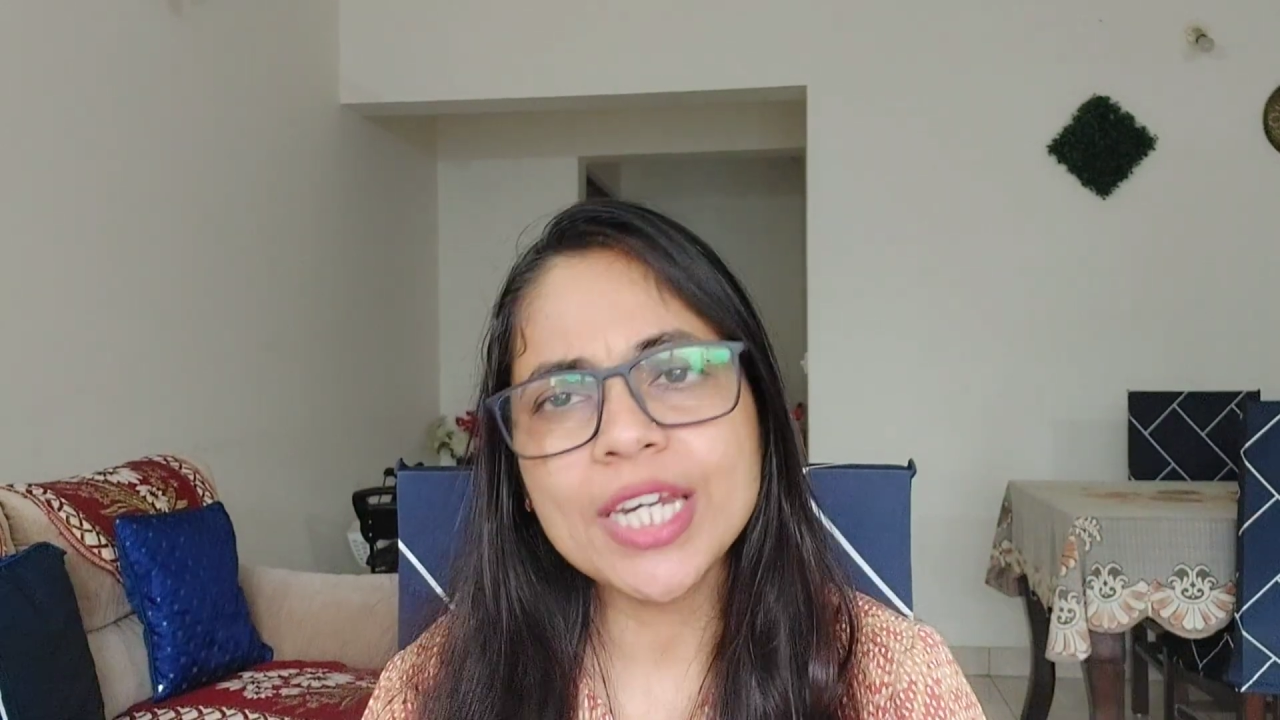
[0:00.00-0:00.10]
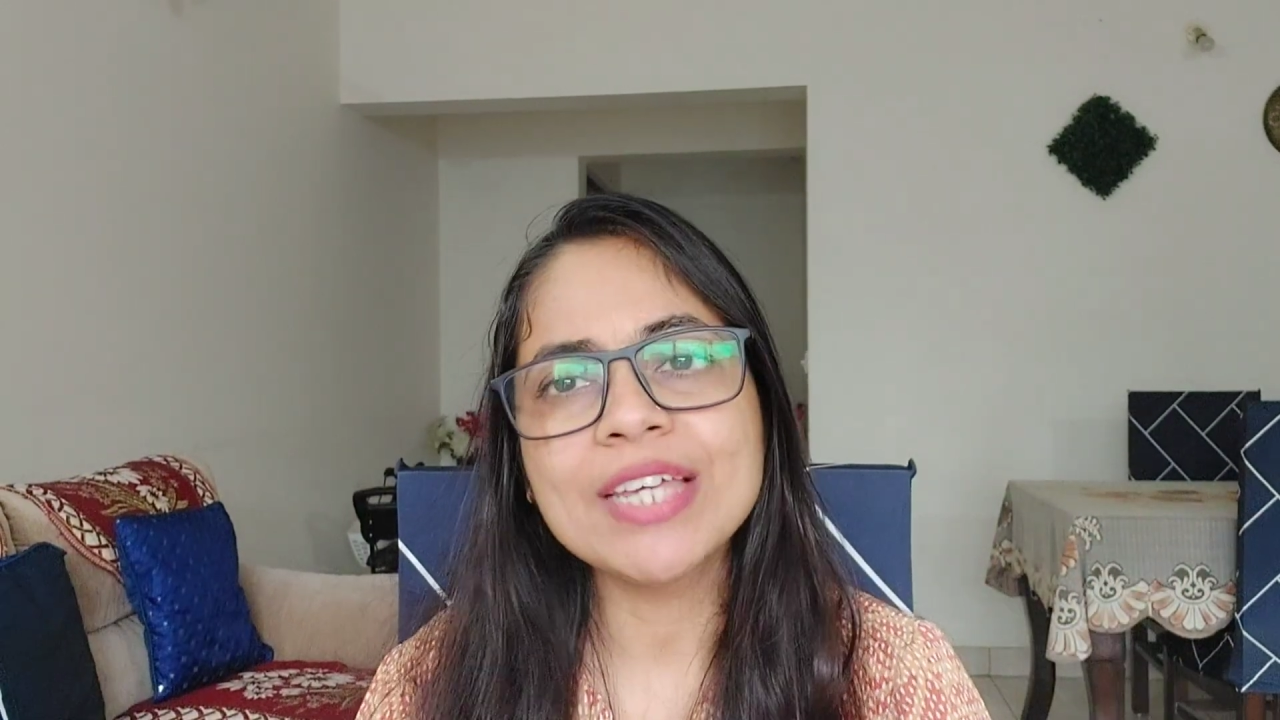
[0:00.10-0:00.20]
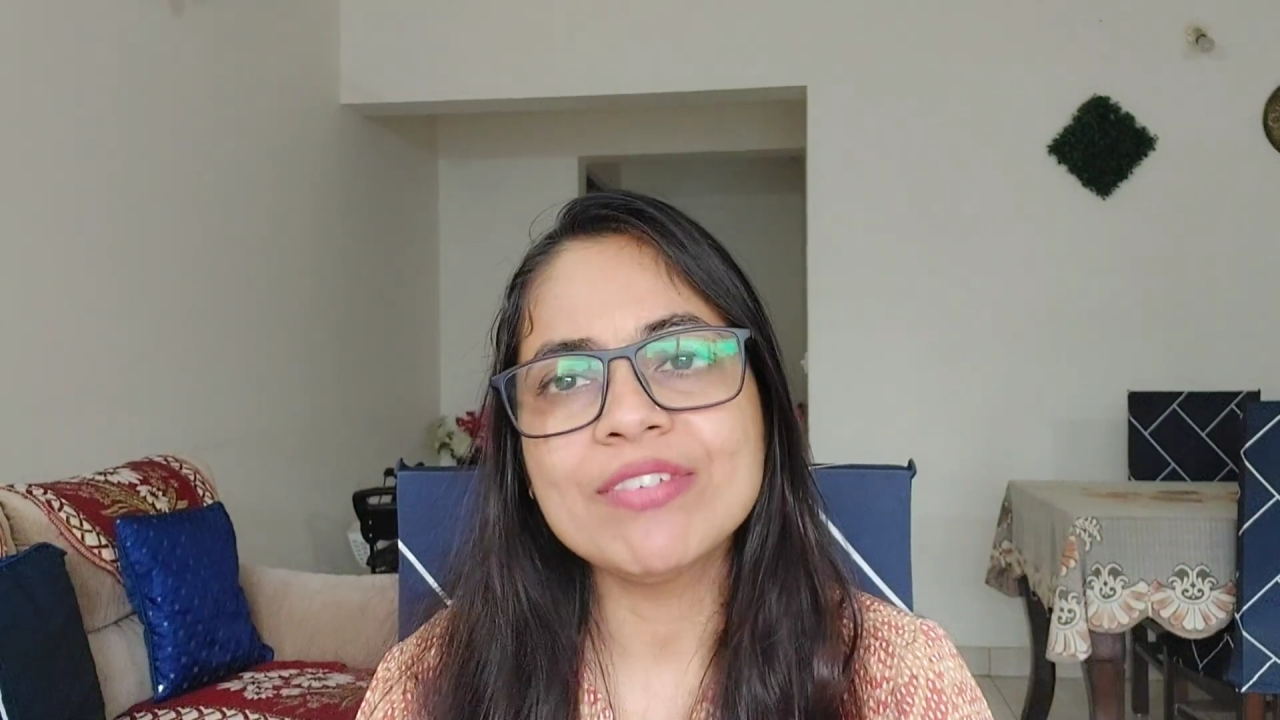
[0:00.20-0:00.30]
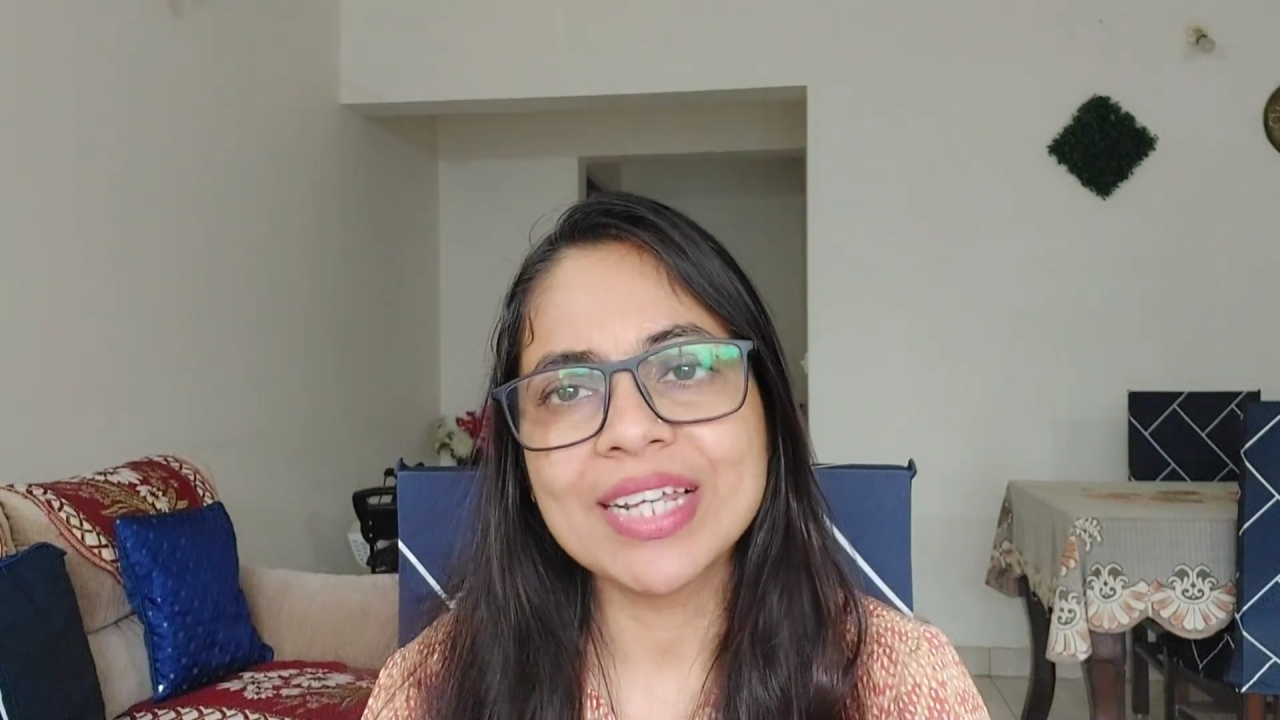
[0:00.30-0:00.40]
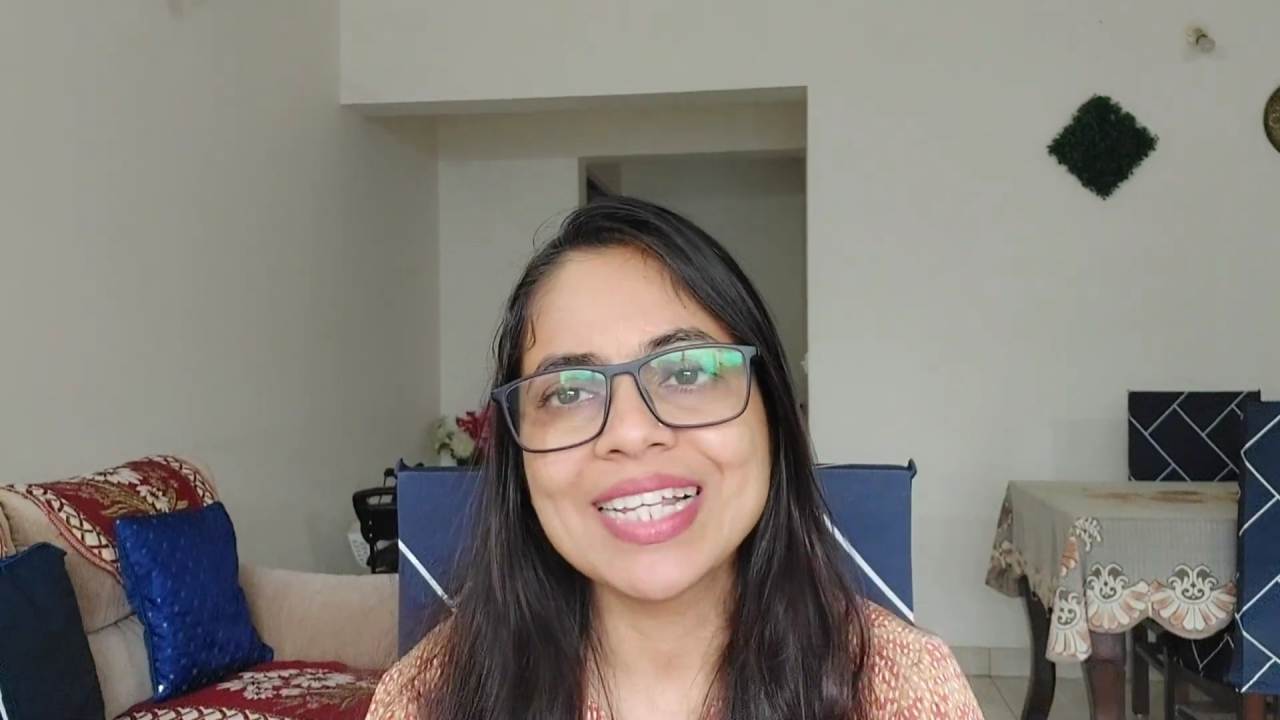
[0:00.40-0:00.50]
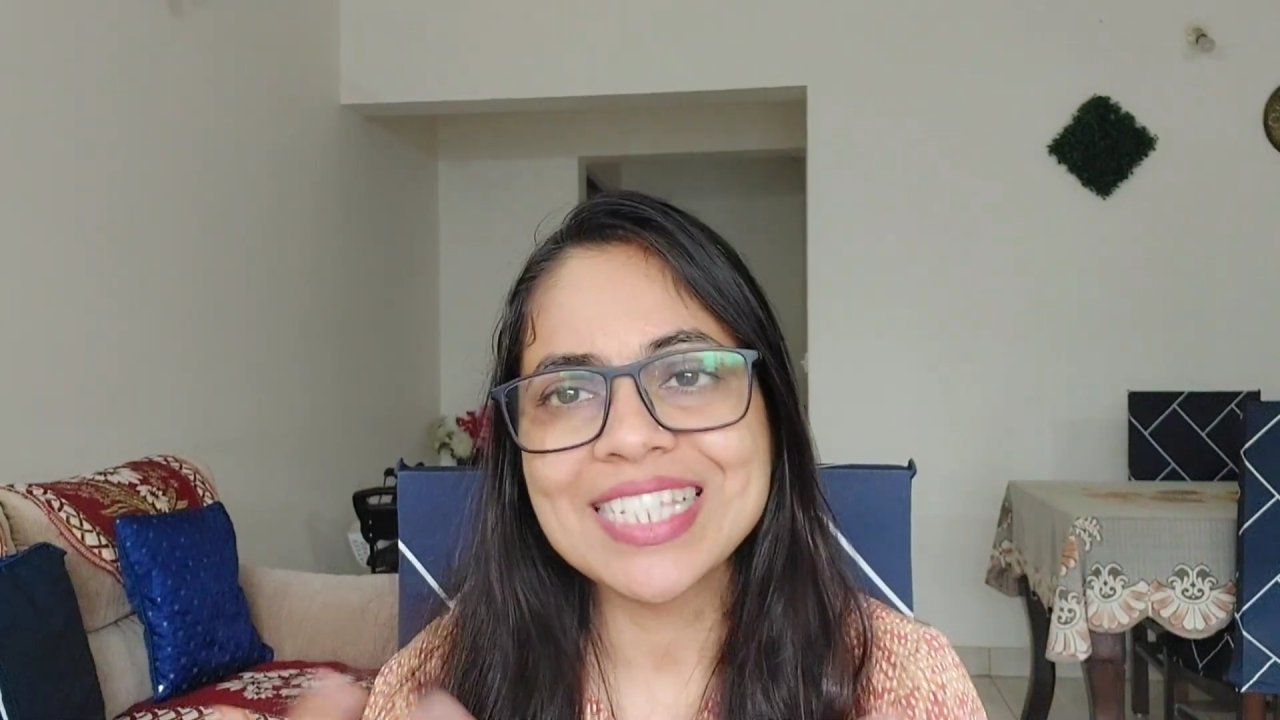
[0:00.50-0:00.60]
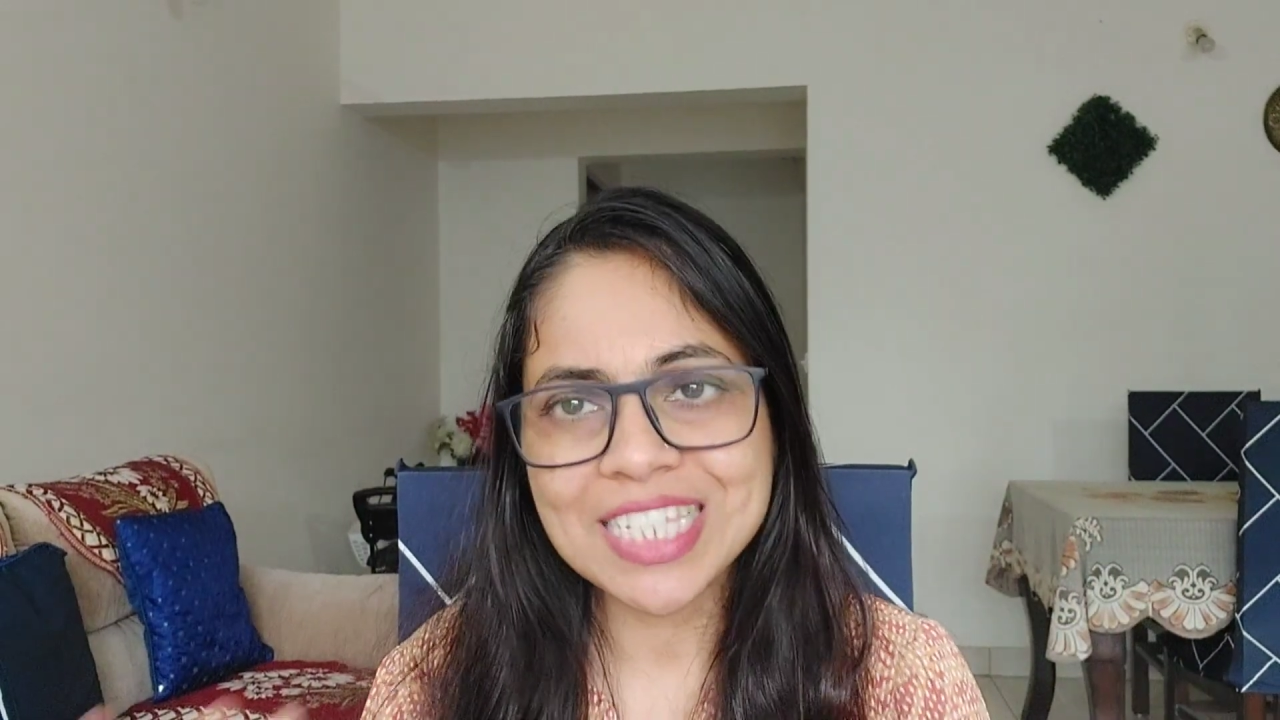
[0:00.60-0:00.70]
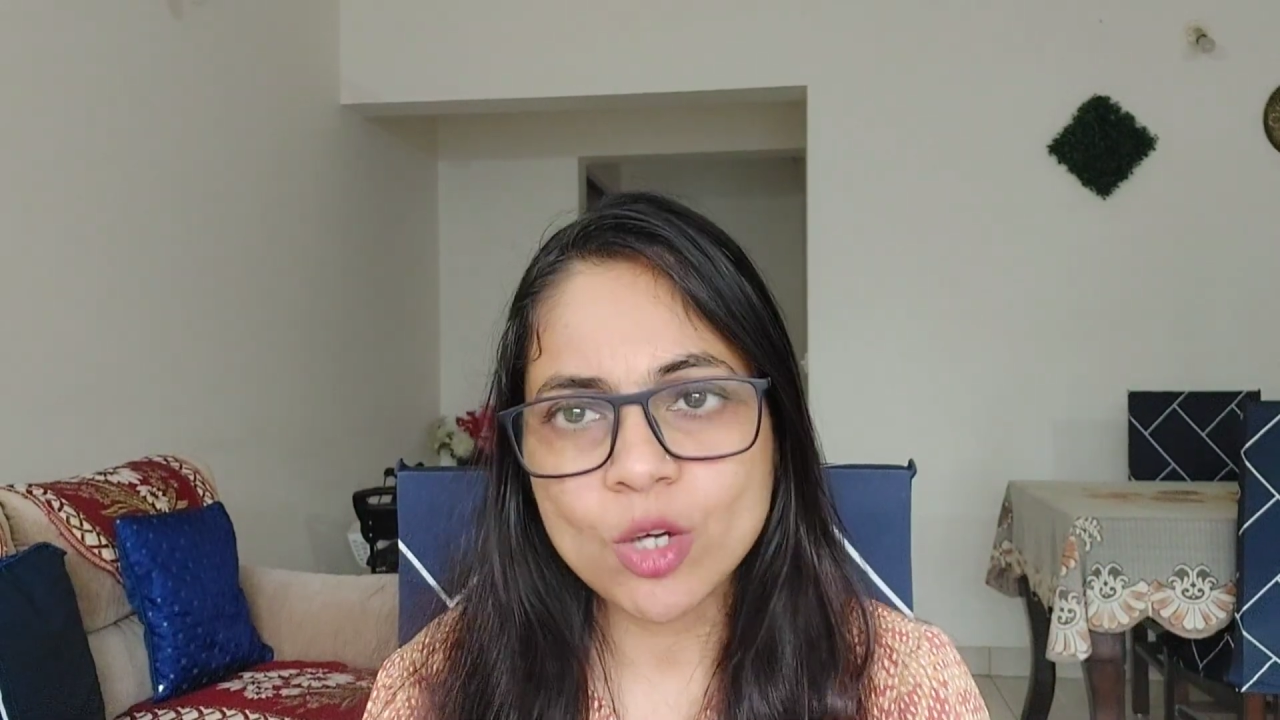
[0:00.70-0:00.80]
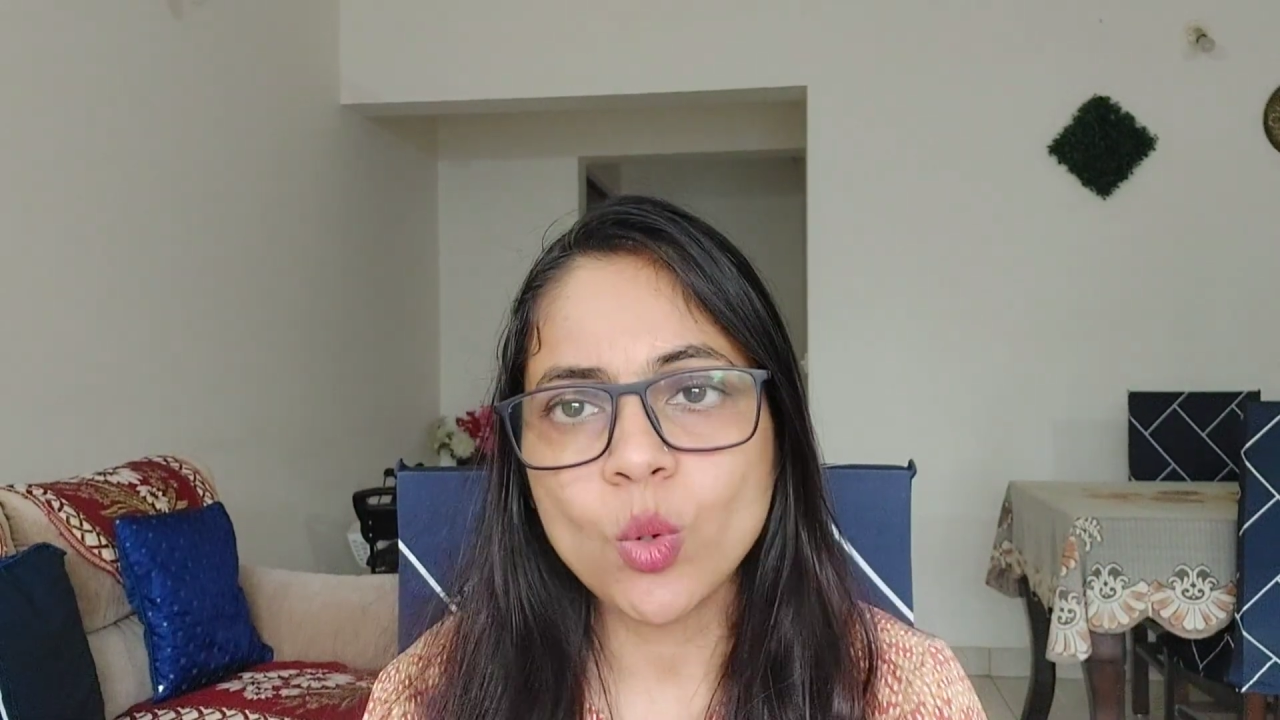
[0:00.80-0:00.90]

anywhere else,